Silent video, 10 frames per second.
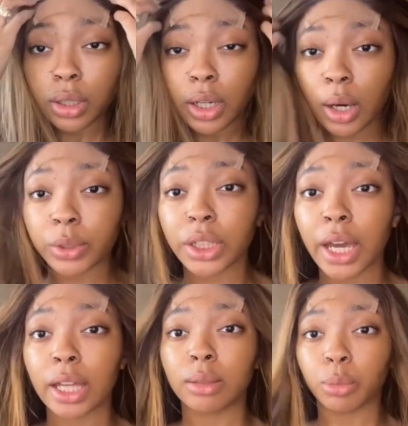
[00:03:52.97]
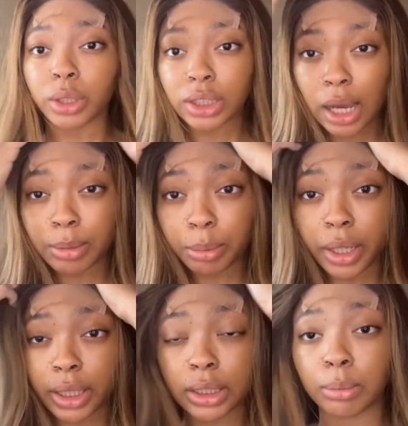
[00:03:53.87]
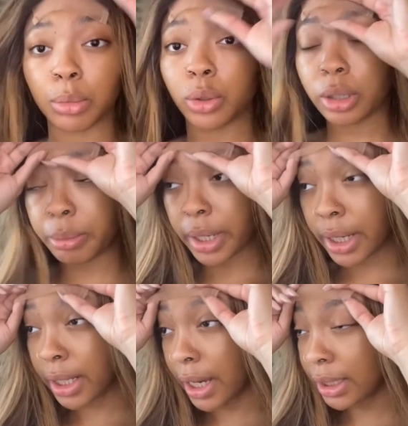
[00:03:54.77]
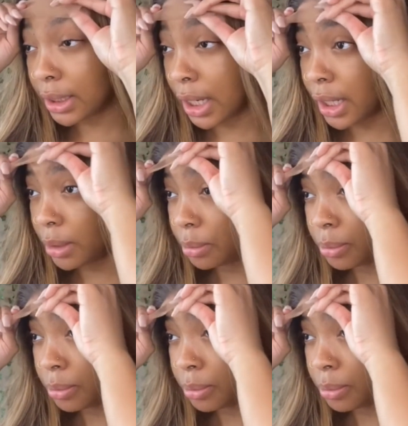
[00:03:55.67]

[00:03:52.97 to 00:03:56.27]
I wish I had more time to pluck it some more, but like I said,